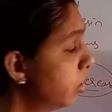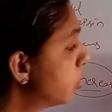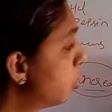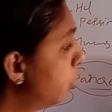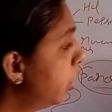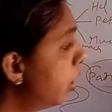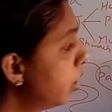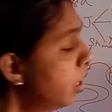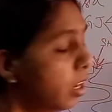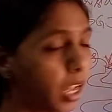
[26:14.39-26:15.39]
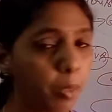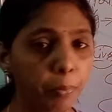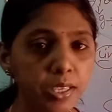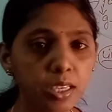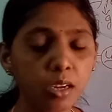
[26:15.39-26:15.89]
So here
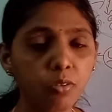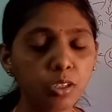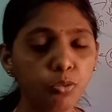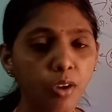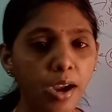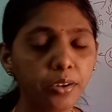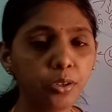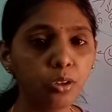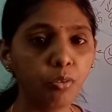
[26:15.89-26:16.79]
lipase converts fat into